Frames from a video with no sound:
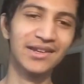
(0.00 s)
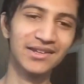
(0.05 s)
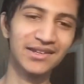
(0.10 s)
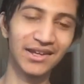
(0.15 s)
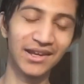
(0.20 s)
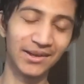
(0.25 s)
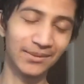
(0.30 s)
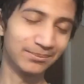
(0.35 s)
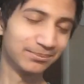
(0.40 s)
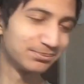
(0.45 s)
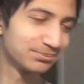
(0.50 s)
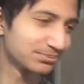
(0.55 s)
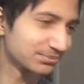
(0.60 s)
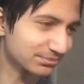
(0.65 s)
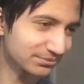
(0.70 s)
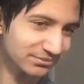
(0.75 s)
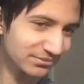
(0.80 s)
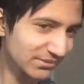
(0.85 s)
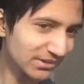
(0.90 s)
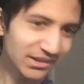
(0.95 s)
Yeah,
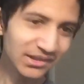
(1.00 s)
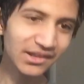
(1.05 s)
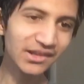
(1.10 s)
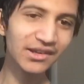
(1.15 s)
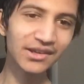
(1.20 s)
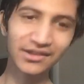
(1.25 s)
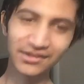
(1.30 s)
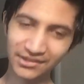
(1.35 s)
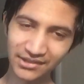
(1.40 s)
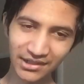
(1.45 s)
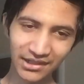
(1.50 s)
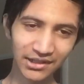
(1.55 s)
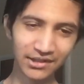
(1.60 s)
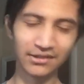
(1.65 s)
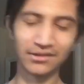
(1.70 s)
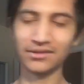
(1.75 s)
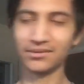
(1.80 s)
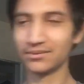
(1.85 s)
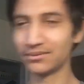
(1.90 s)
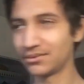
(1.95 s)

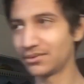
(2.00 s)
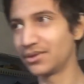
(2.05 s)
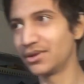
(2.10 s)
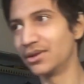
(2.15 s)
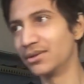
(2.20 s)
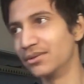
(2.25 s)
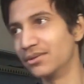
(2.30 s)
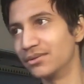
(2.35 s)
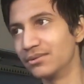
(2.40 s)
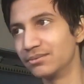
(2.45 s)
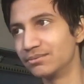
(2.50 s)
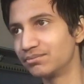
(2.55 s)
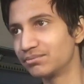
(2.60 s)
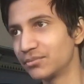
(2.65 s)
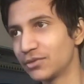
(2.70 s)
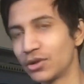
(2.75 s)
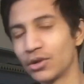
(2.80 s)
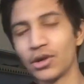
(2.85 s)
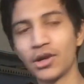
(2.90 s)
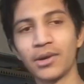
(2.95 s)
tell a
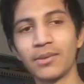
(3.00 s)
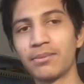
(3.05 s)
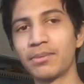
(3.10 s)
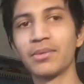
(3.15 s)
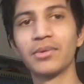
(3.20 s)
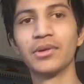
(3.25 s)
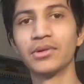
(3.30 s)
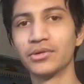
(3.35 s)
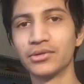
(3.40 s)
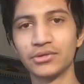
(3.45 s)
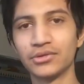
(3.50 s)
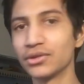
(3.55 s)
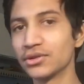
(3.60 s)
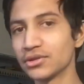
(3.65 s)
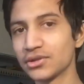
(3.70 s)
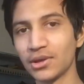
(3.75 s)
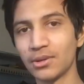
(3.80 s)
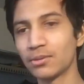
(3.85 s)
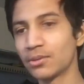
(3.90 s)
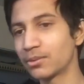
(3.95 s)
lot of people to
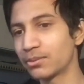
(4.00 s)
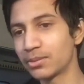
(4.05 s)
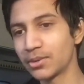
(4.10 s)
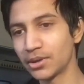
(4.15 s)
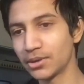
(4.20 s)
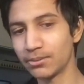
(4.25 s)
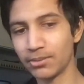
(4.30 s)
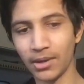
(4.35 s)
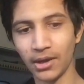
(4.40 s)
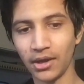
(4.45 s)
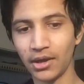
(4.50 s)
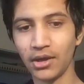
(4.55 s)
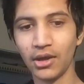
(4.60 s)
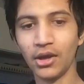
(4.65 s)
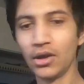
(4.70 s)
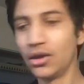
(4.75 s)
subscribe to PewDiePie.